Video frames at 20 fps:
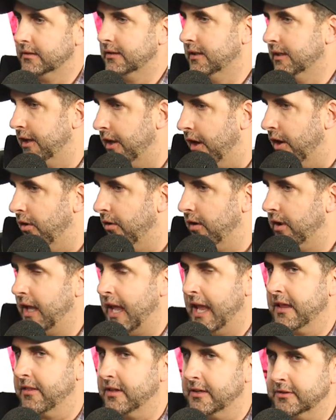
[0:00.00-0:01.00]
you know,
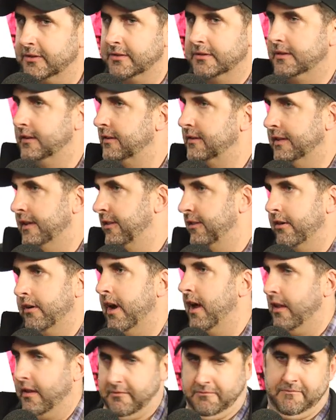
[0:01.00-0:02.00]
hey, it's
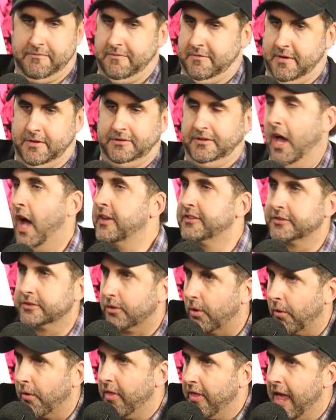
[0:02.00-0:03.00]
either it's us
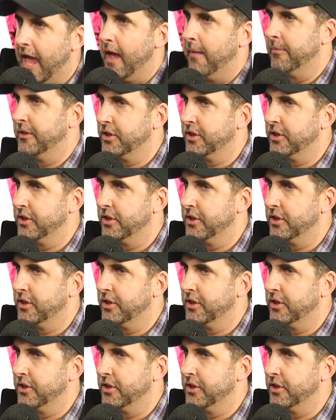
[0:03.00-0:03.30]
or them.